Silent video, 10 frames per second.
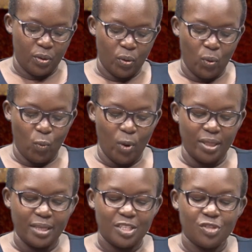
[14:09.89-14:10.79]
when
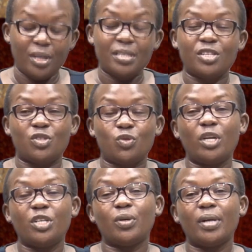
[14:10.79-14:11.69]
the stress
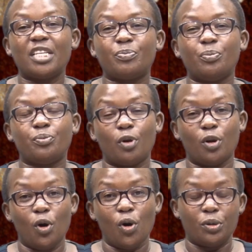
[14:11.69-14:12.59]
situation has been
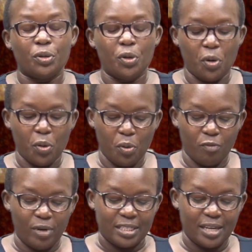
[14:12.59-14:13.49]
prolonged
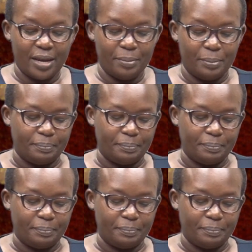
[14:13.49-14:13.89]
over time.